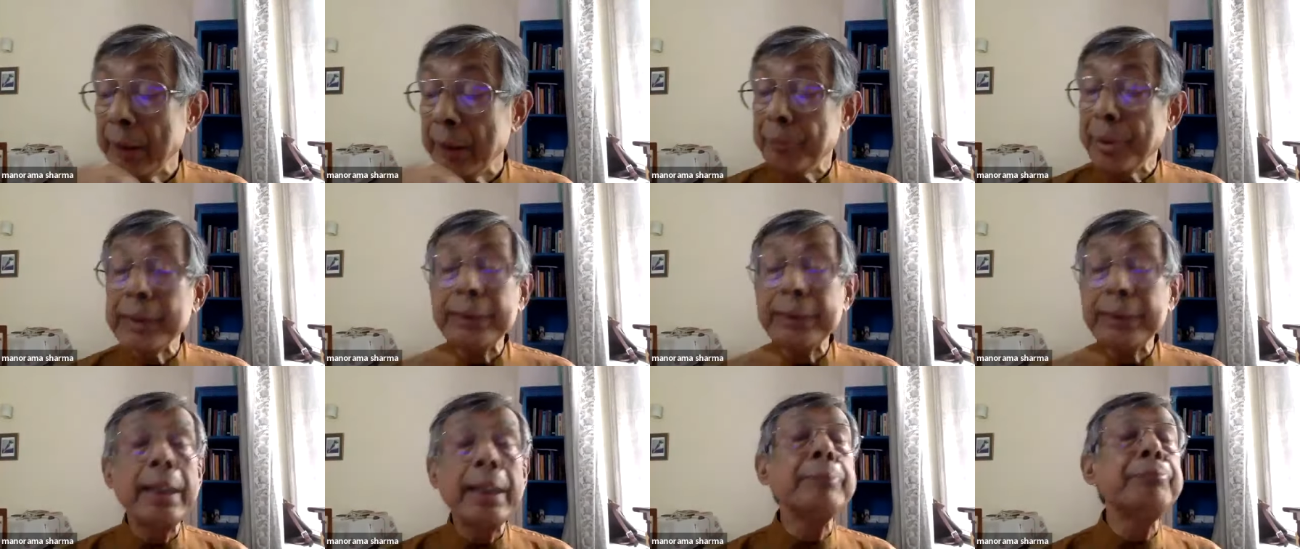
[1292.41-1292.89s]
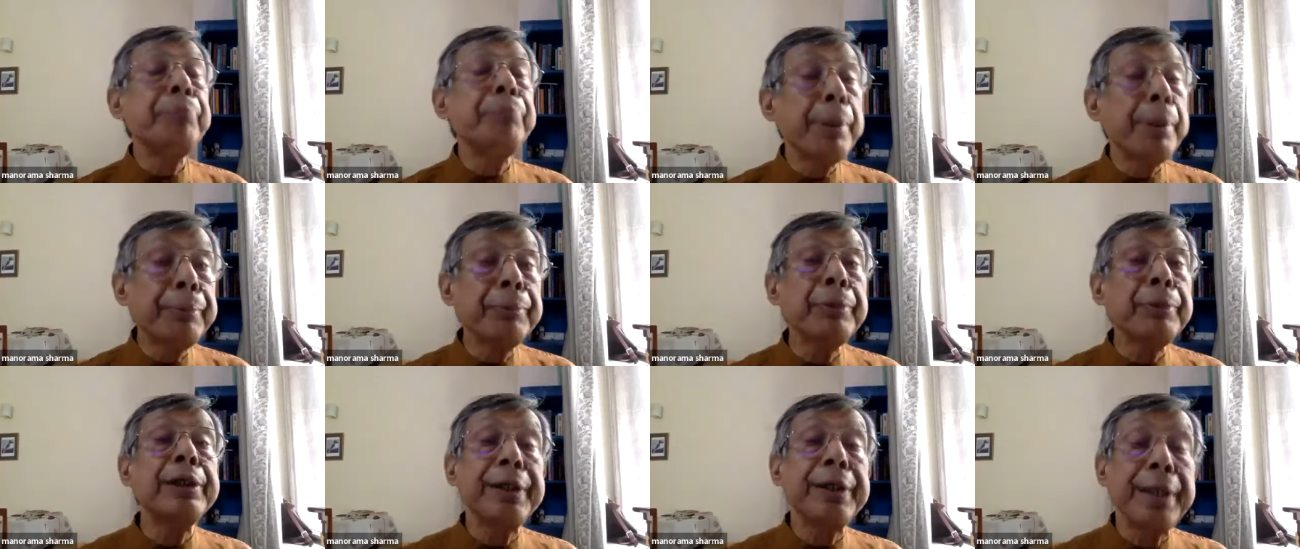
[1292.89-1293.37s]
But then
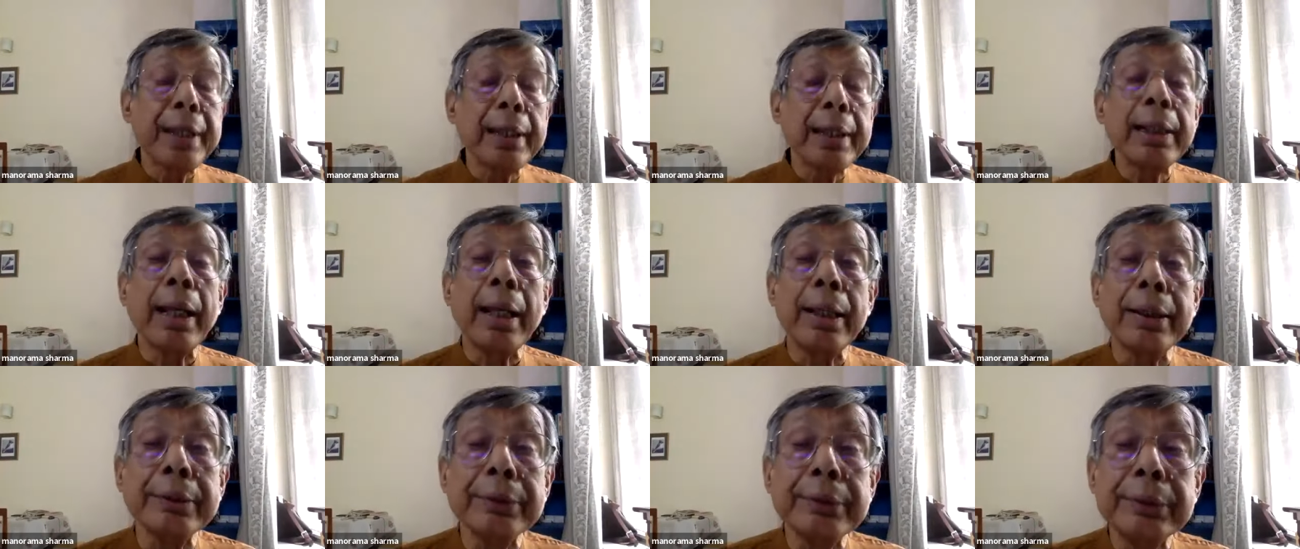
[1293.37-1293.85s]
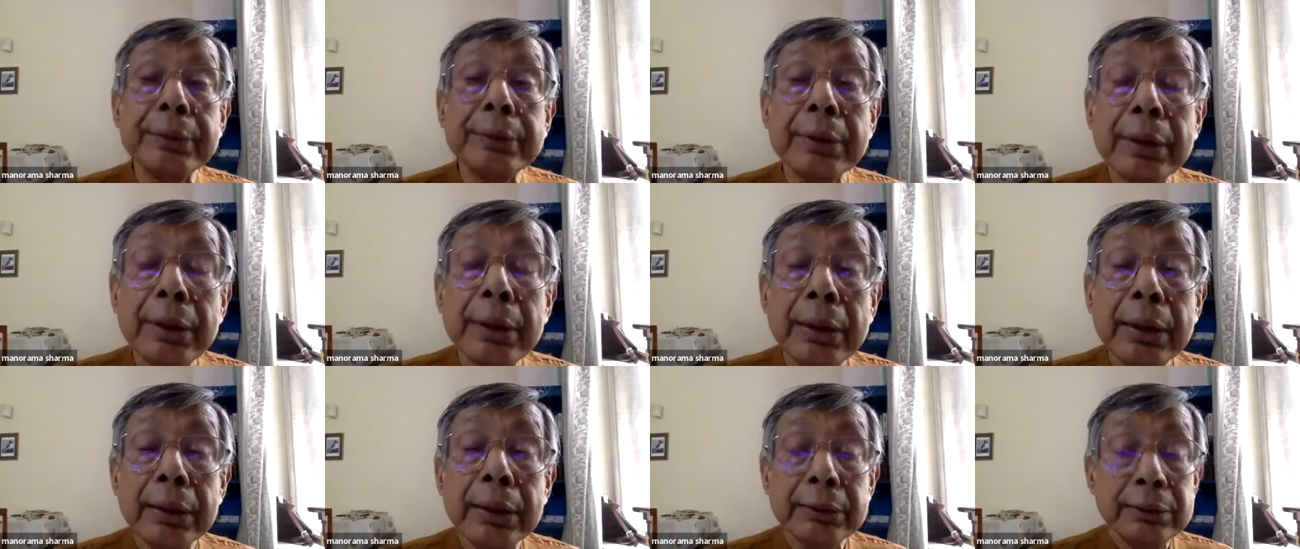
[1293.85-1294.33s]
people realize
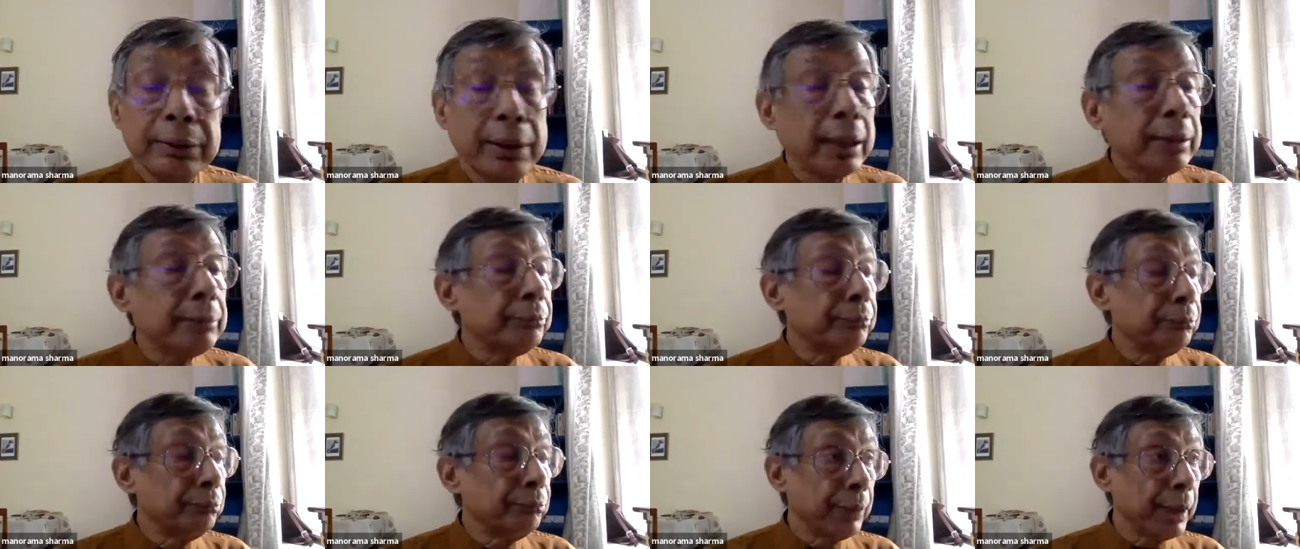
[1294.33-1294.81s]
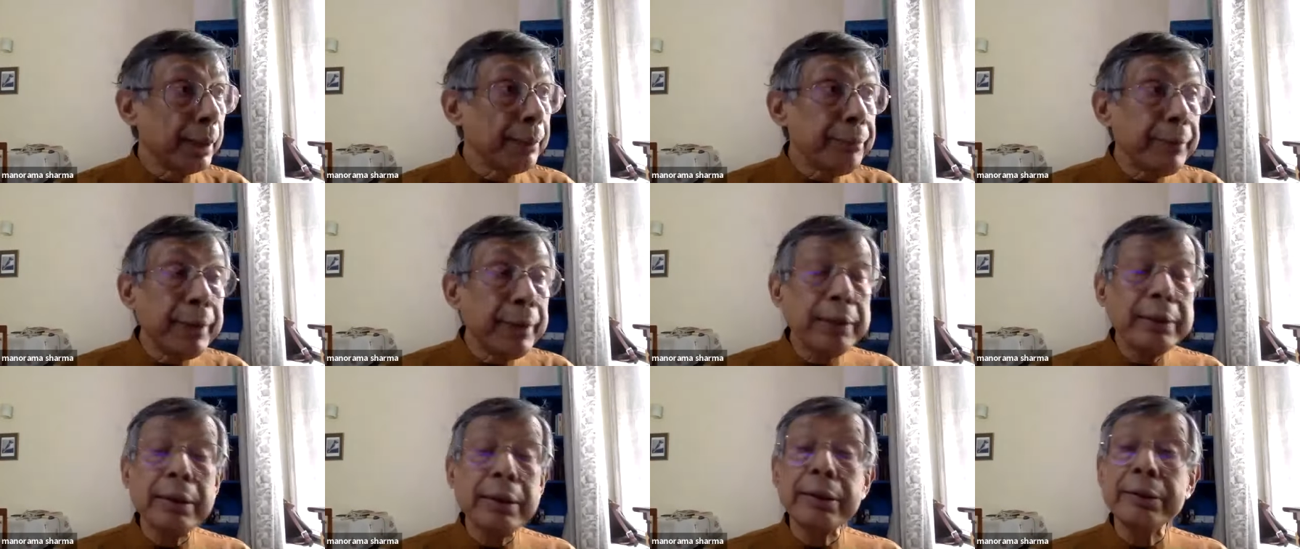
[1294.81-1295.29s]
that
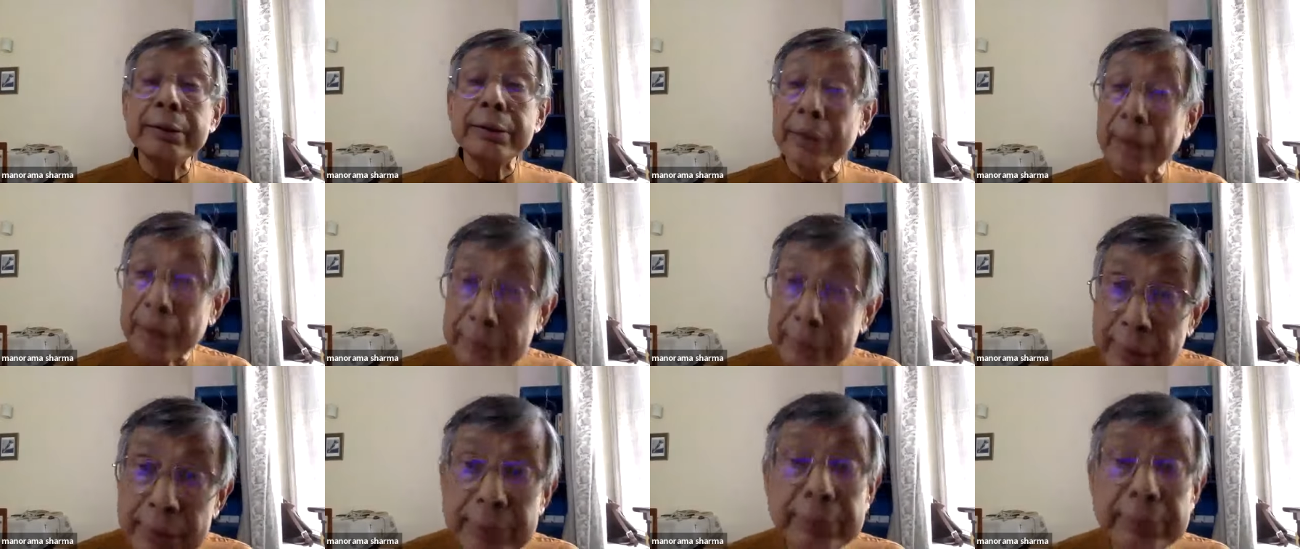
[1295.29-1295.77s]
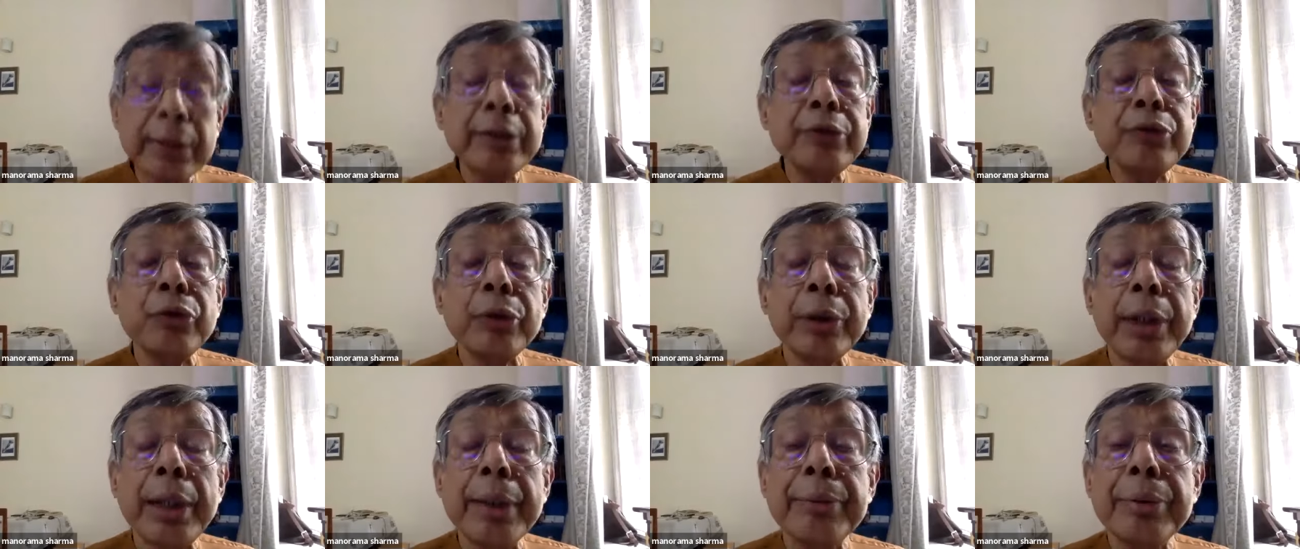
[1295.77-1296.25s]
maybe it is necessary
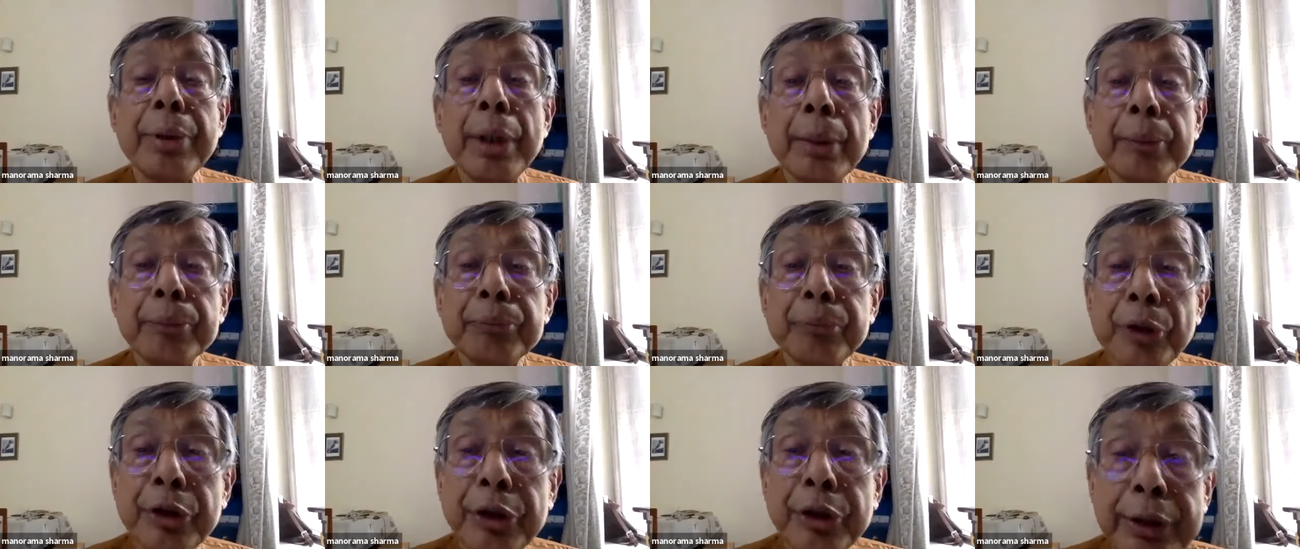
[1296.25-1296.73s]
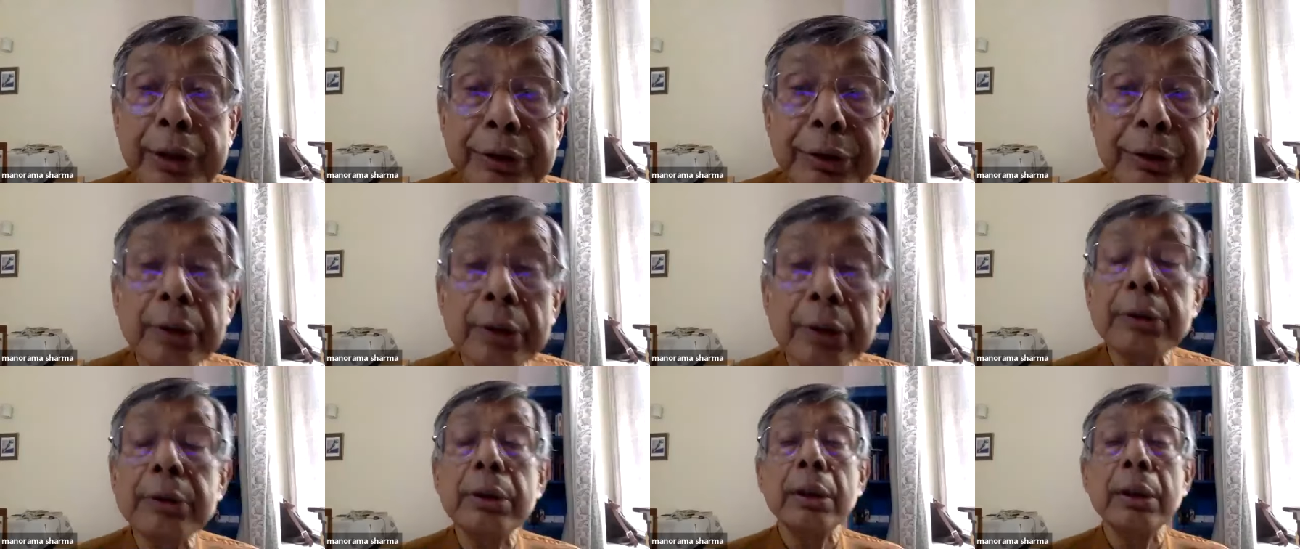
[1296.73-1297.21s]
to give
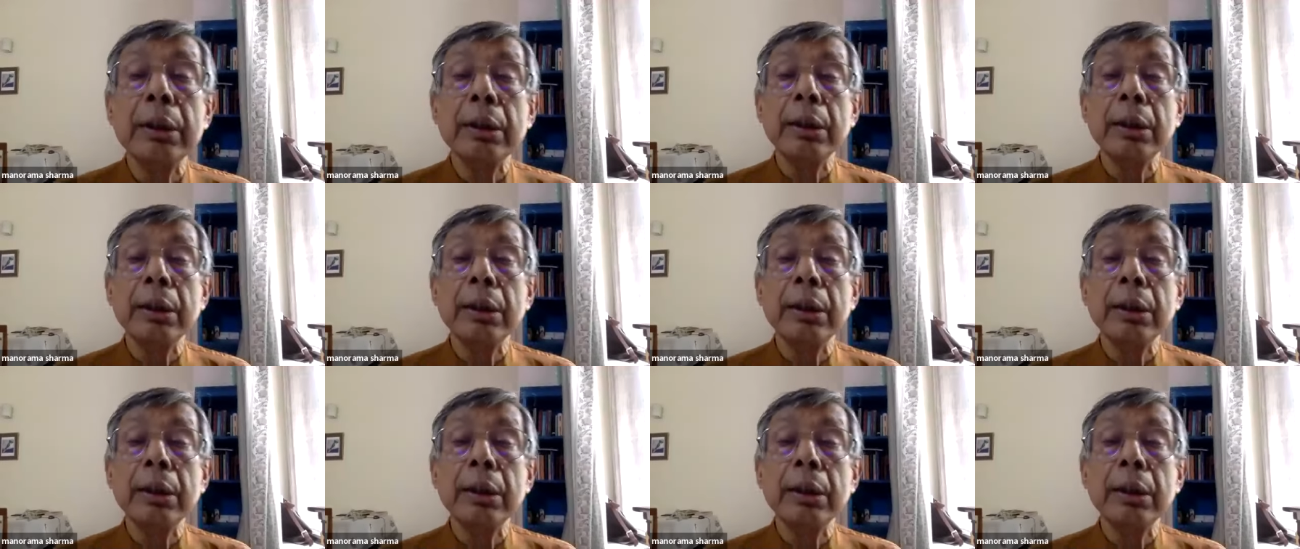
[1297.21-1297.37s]
protection